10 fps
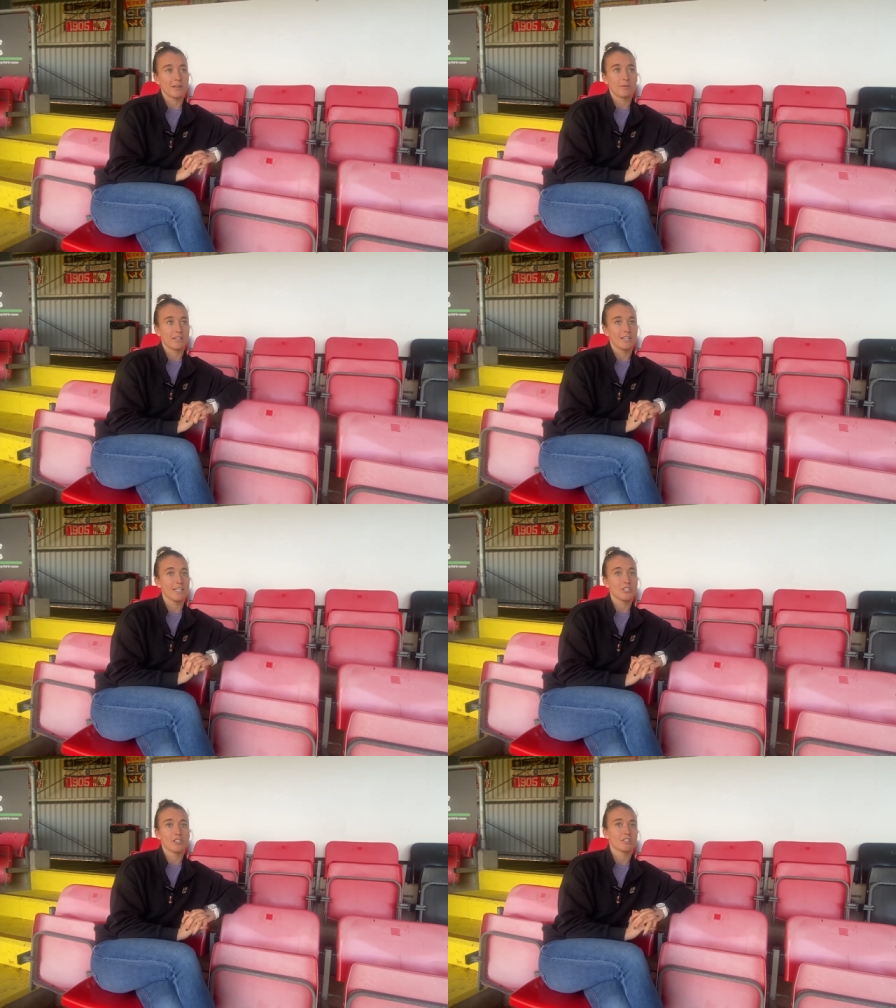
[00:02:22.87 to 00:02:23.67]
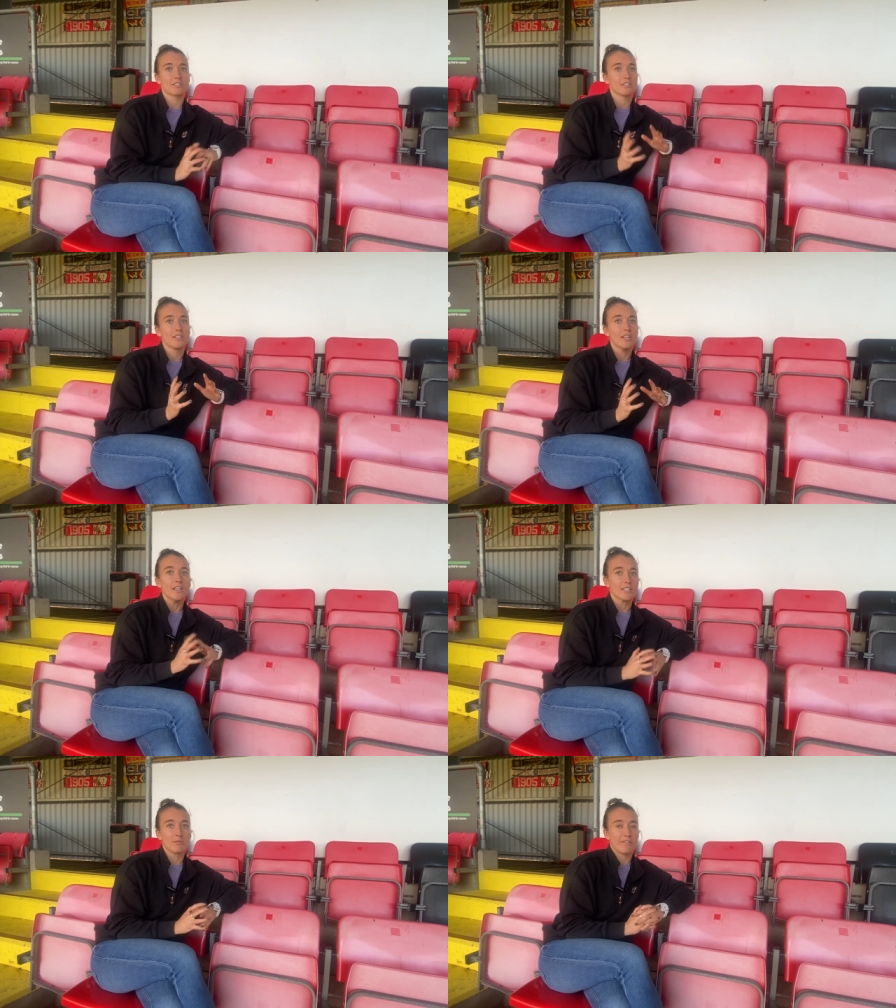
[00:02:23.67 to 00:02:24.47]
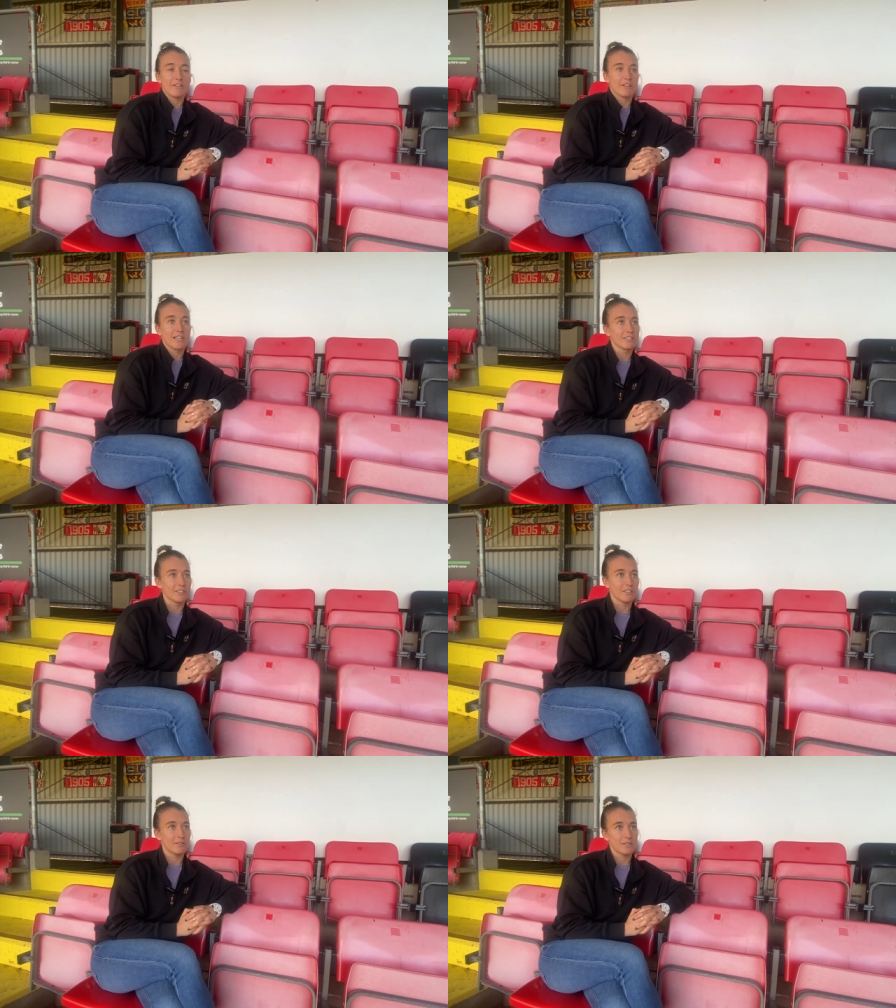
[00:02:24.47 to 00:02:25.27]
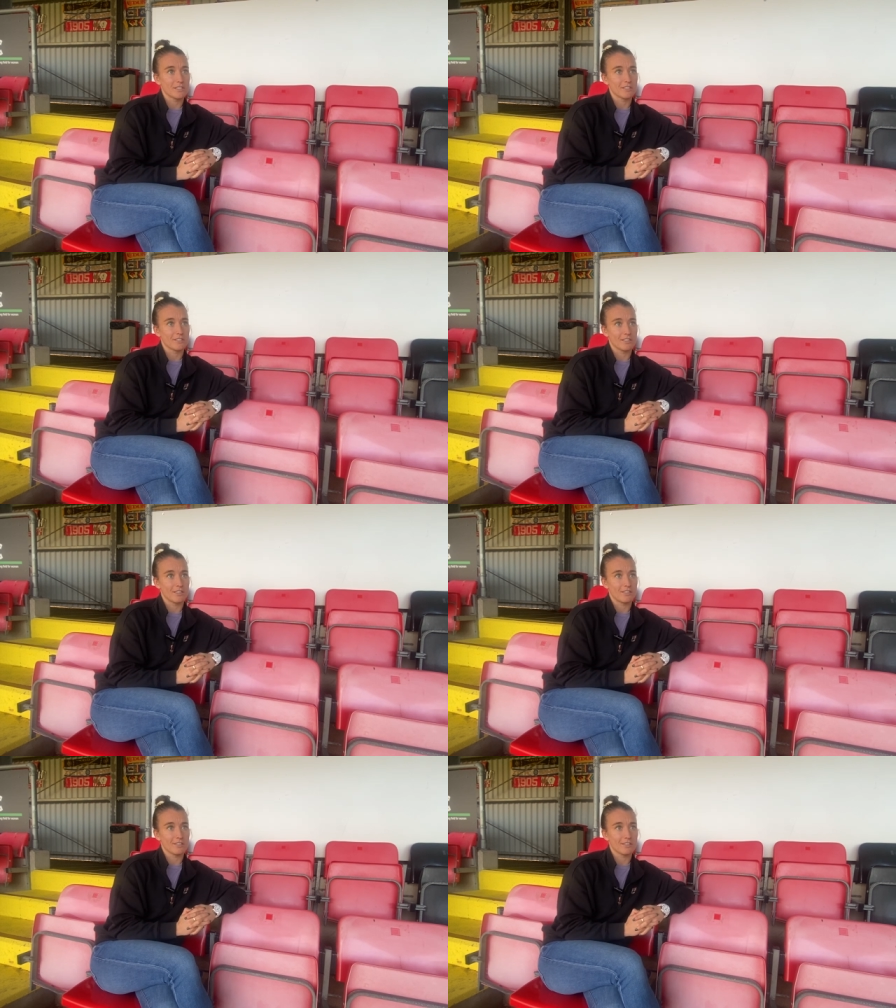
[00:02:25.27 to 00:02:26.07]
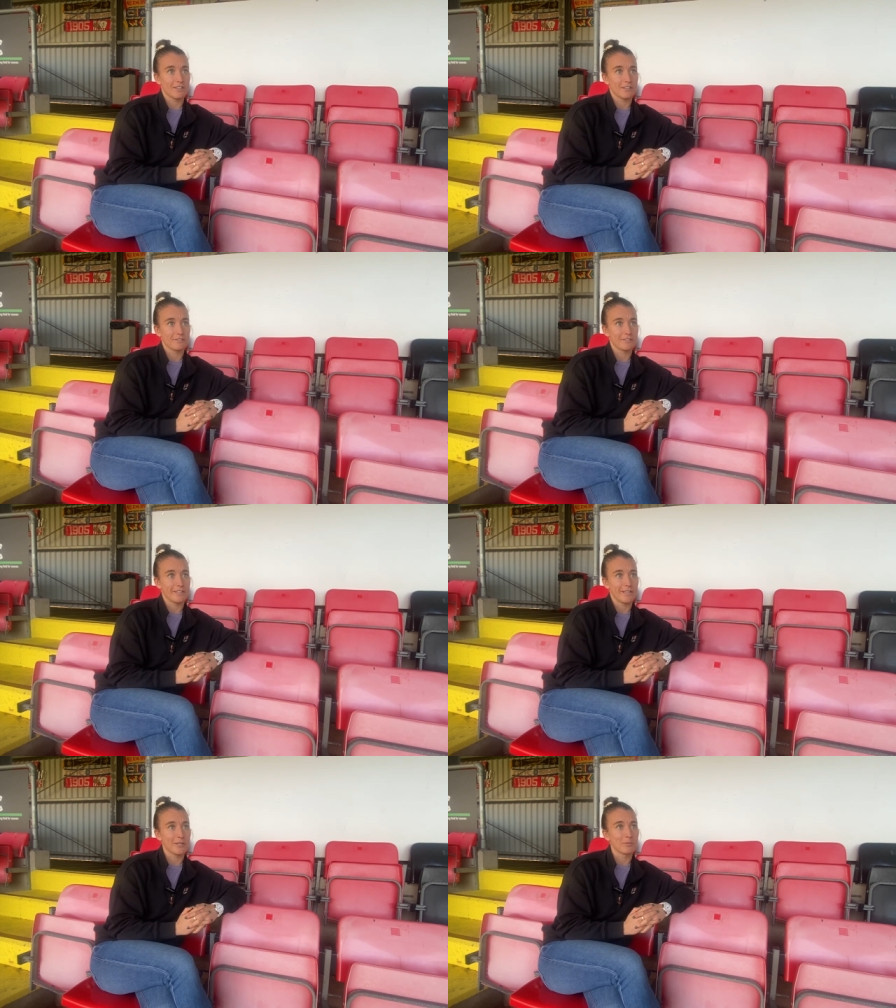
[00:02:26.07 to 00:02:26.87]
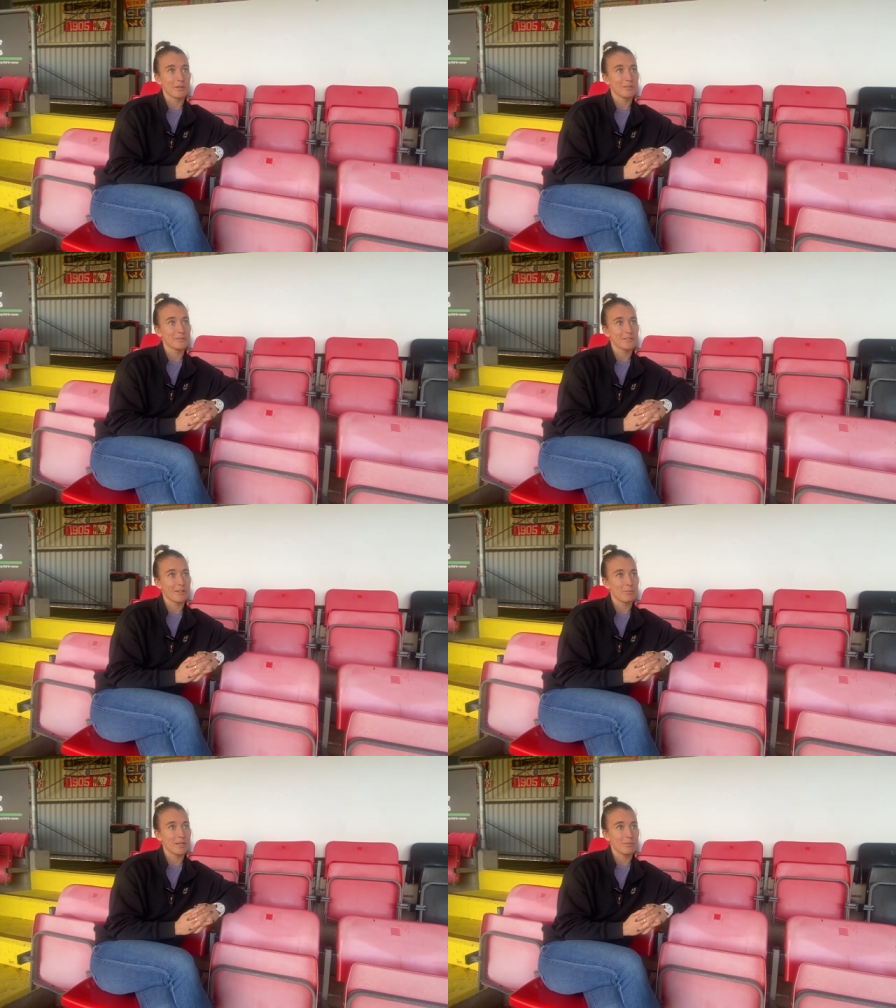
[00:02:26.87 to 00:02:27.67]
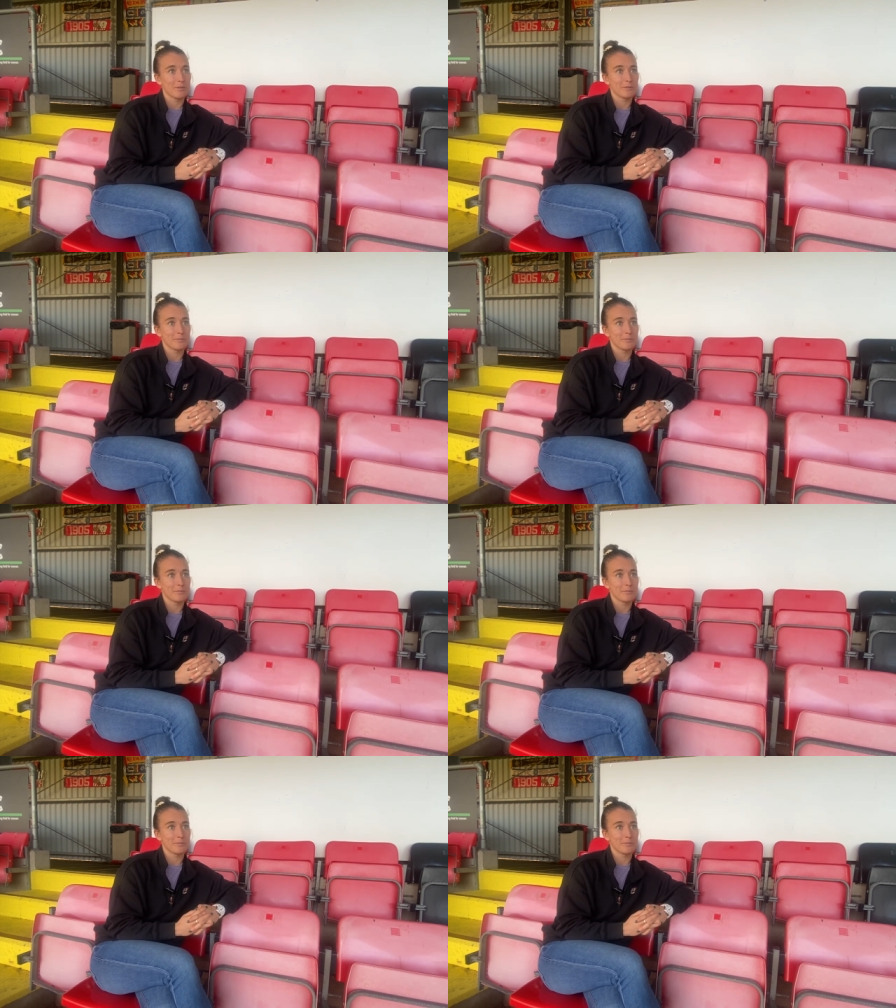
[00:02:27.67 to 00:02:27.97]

And it's just, it's my favourite things I do is just to kind of help those other people.